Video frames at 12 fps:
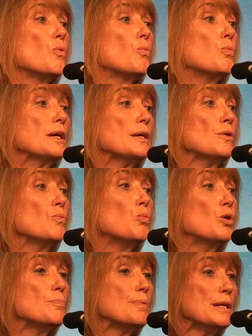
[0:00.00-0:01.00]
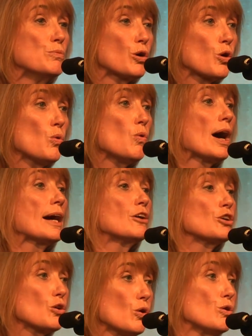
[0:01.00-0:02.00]
we would be
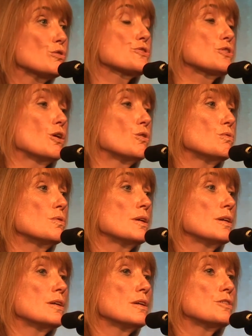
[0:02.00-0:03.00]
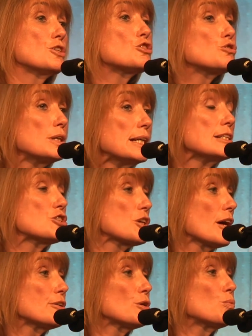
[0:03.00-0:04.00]
required also to treat each
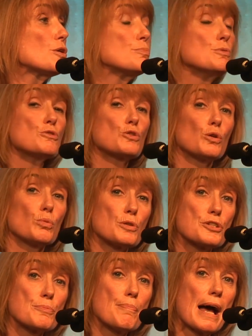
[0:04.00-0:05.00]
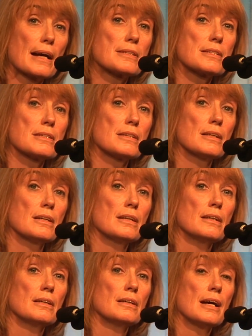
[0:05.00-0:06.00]
other with mutual respect
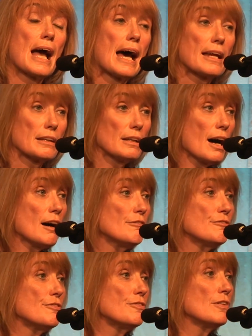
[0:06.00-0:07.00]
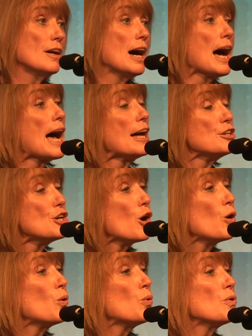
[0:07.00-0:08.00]
and love, and
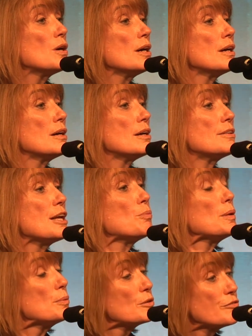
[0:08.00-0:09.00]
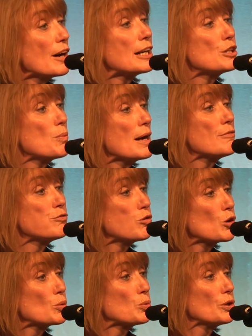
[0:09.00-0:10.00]
know that we would find a way
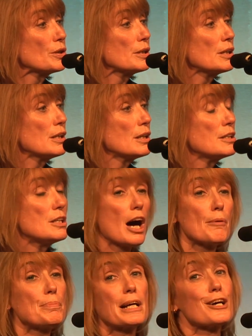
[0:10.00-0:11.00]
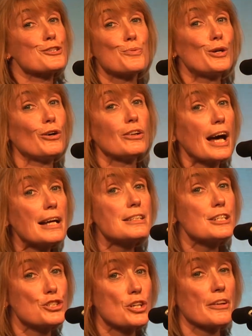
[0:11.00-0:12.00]
forward, not because we all liked
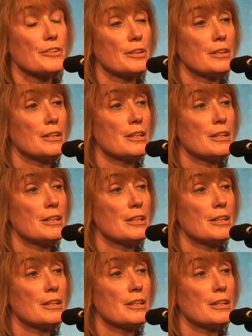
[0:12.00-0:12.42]
each other,